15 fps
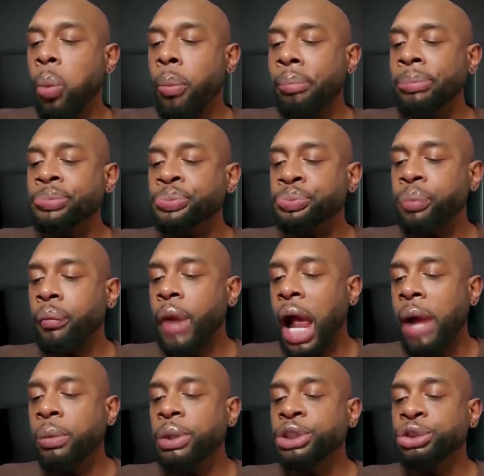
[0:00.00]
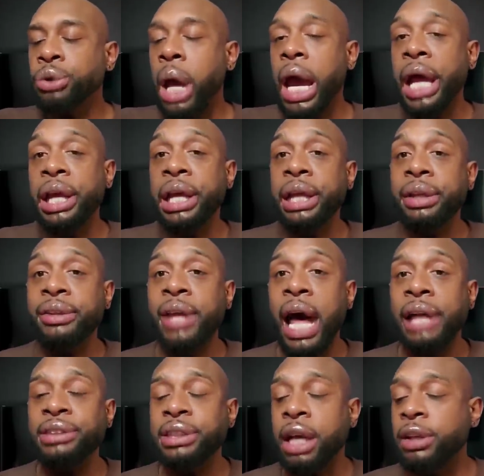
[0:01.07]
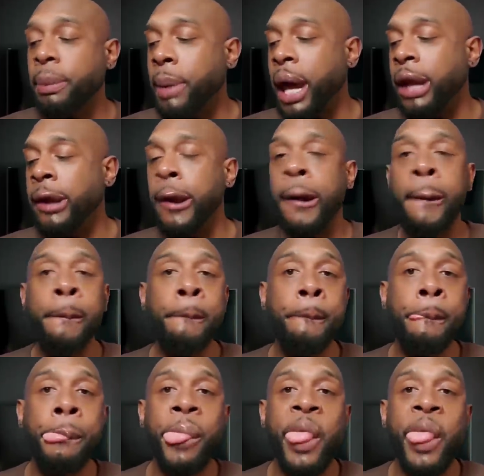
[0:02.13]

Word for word: Mmm. And we're trying to get this hot sauce up out of here.